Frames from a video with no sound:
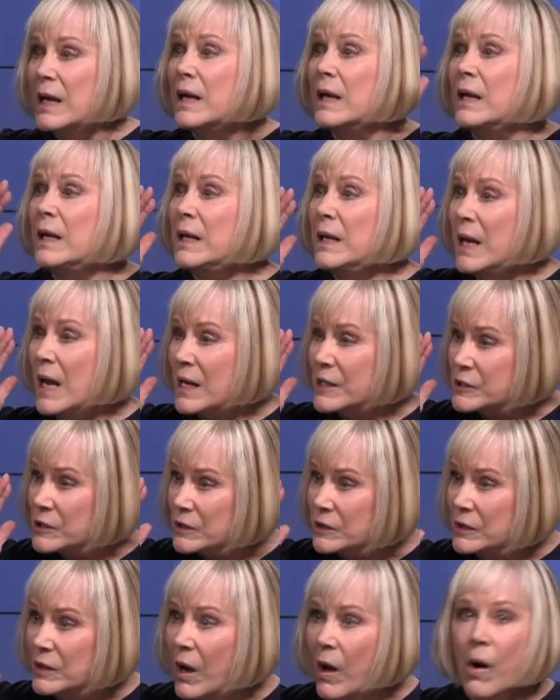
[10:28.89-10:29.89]
he has
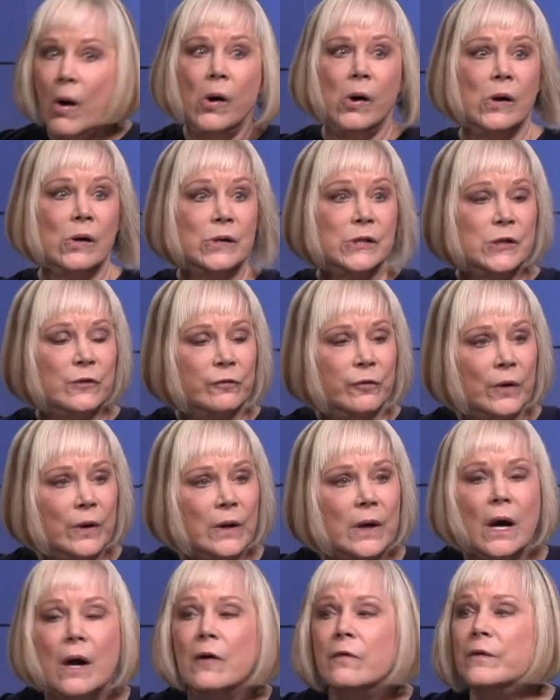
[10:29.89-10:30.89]
laws for
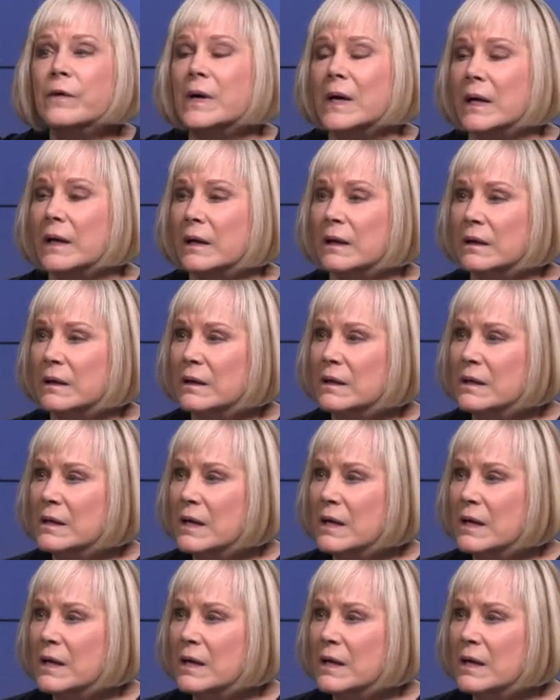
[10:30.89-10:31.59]
governing.